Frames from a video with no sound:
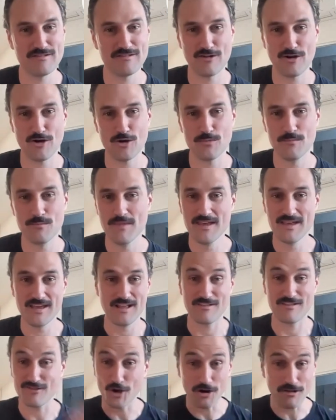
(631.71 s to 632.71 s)
So
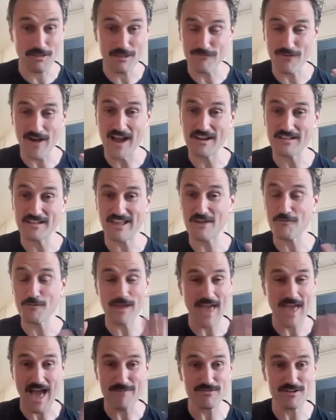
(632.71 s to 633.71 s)
it's totally fine to say
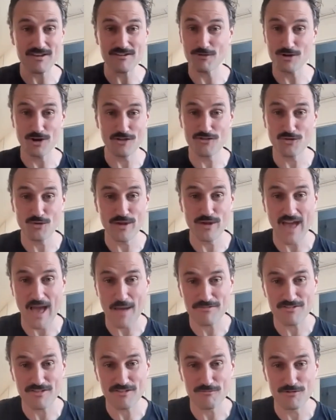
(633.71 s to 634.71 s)
we haven't. We're not doing
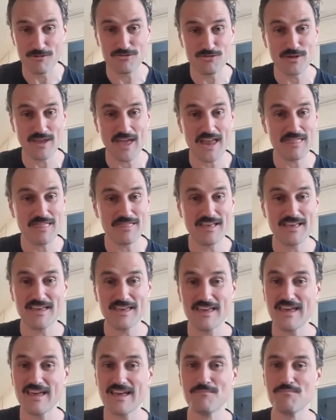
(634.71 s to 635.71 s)
anything
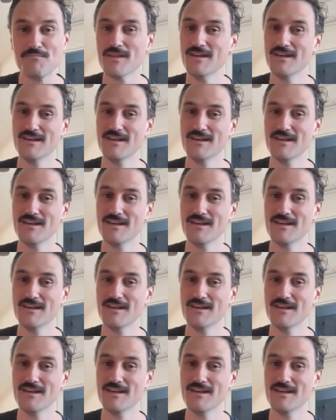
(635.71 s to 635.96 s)
here.